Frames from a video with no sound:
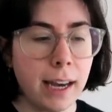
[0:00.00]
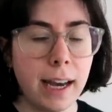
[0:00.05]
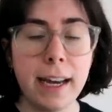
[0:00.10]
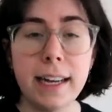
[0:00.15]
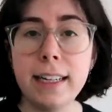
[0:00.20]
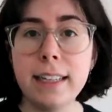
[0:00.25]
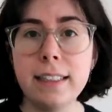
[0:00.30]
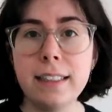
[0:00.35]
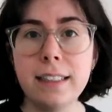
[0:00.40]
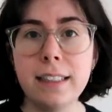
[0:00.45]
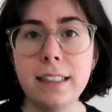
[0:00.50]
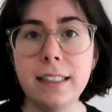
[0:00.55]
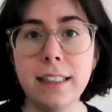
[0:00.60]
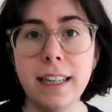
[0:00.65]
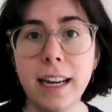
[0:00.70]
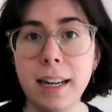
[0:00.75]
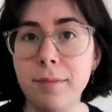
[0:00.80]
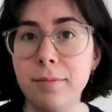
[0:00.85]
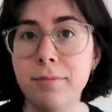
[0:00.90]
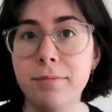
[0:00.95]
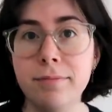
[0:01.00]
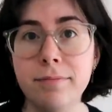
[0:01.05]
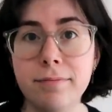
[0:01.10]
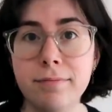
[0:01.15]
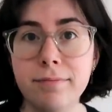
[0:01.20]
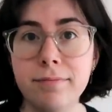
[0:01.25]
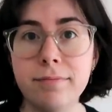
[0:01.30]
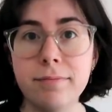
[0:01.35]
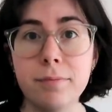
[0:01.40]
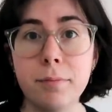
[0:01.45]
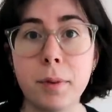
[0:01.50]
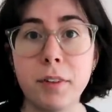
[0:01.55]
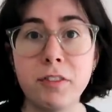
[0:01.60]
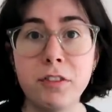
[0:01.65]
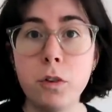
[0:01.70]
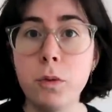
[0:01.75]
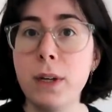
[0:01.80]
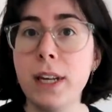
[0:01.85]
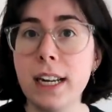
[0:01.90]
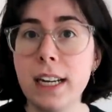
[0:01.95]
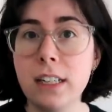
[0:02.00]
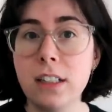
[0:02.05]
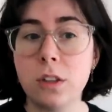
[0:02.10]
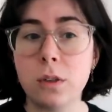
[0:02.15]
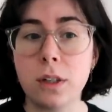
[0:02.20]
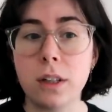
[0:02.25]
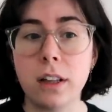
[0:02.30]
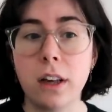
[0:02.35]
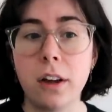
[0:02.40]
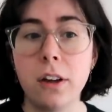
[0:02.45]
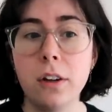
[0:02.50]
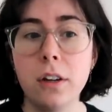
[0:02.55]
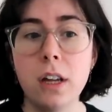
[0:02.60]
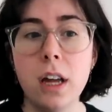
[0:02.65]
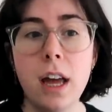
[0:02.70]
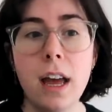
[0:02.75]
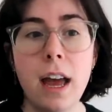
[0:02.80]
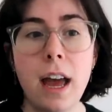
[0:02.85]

And yeah, before we get into it though,